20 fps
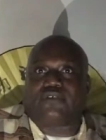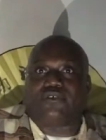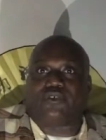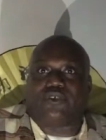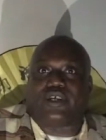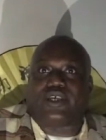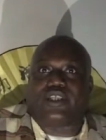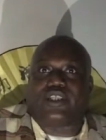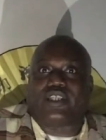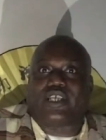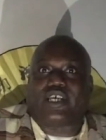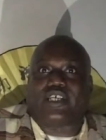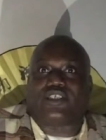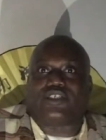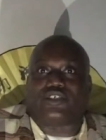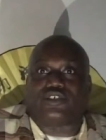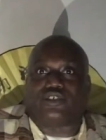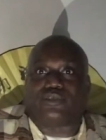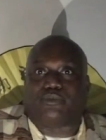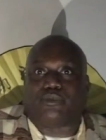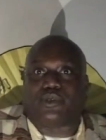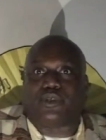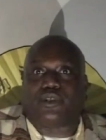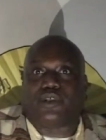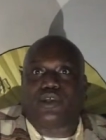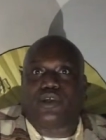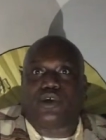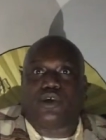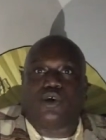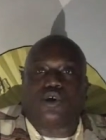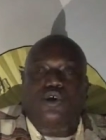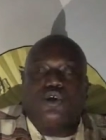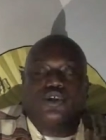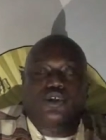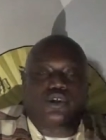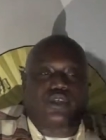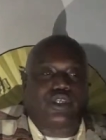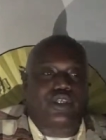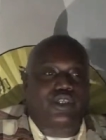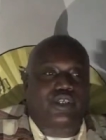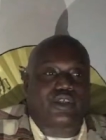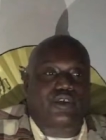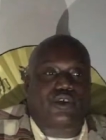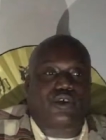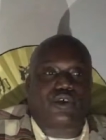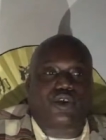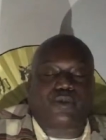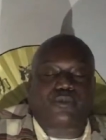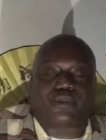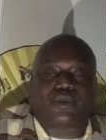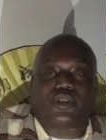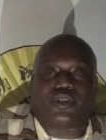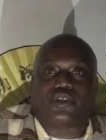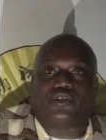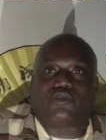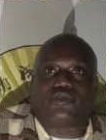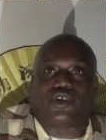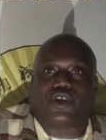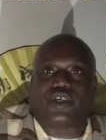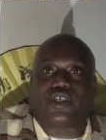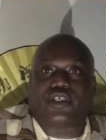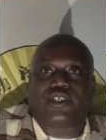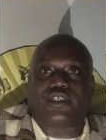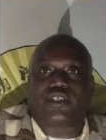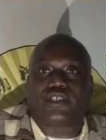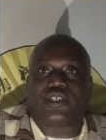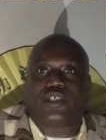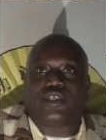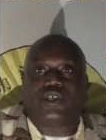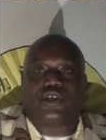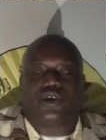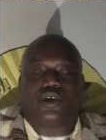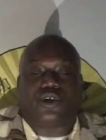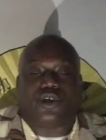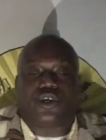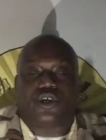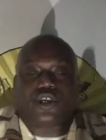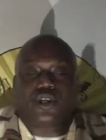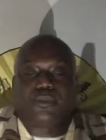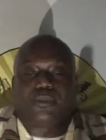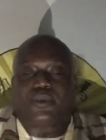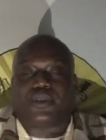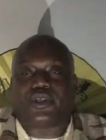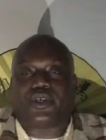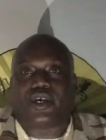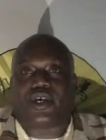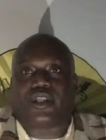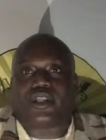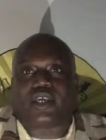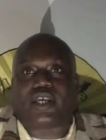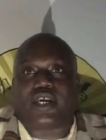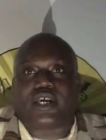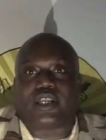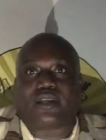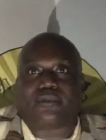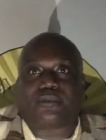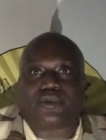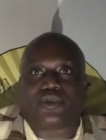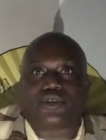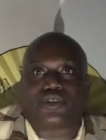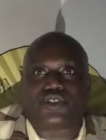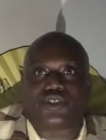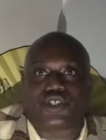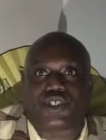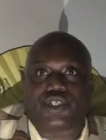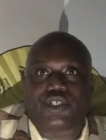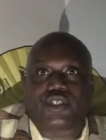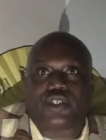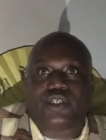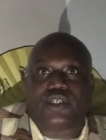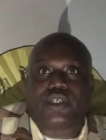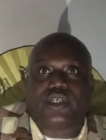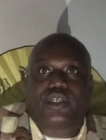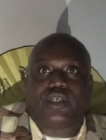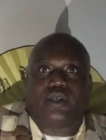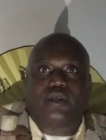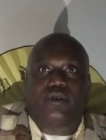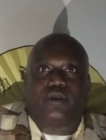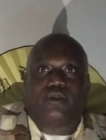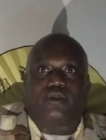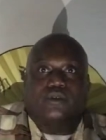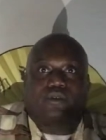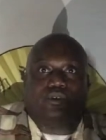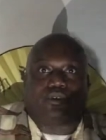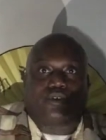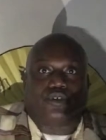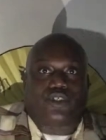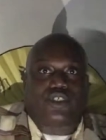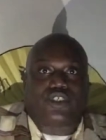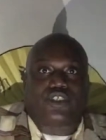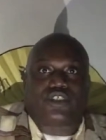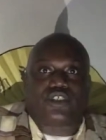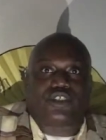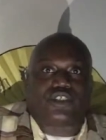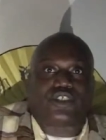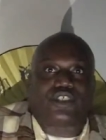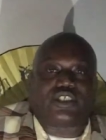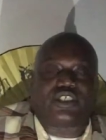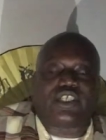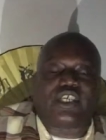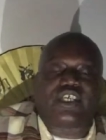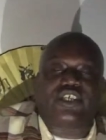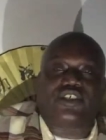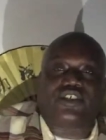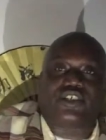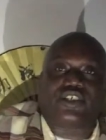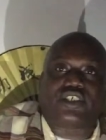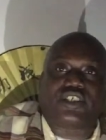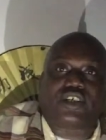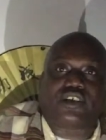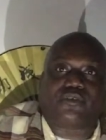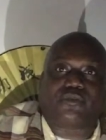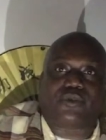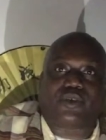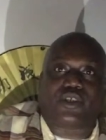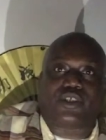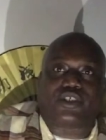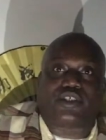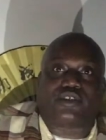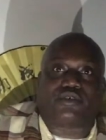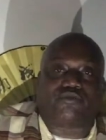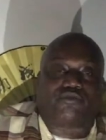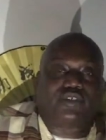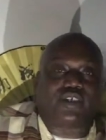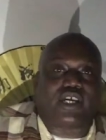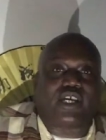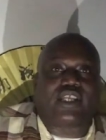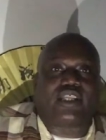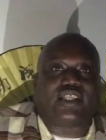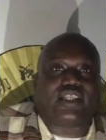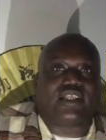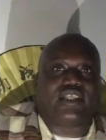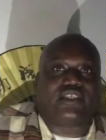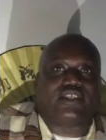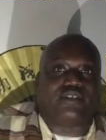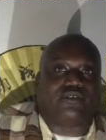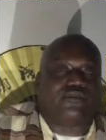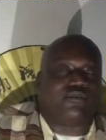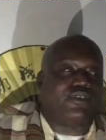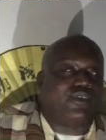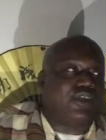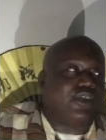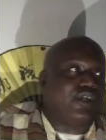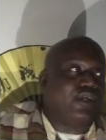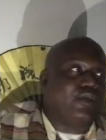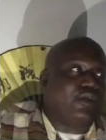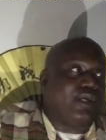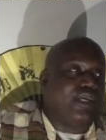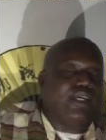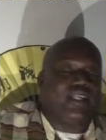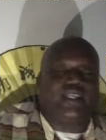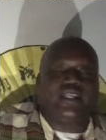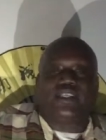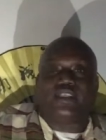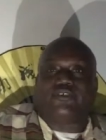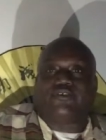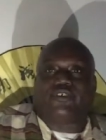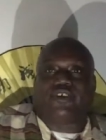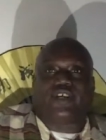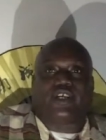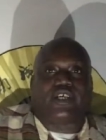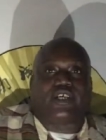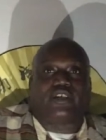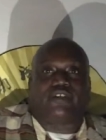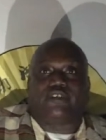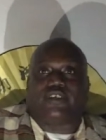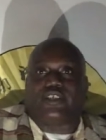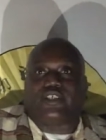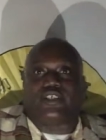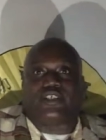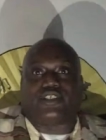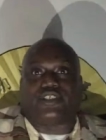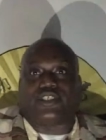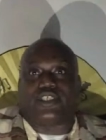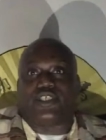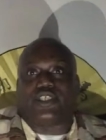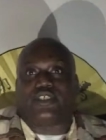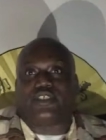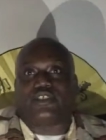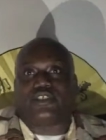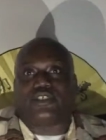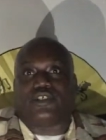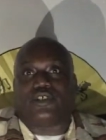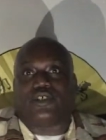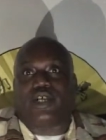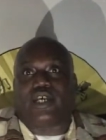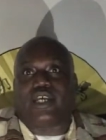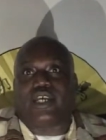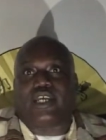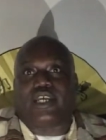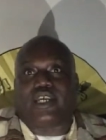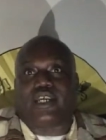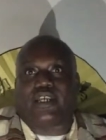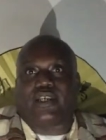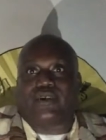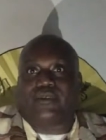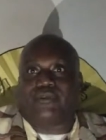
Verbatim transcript: of you ain't that stupid, or you either caught up in the drugs, or caught up into other kind of bullshit, just to sedate yourself because of the realities of in this fucking crazy shit. So hey,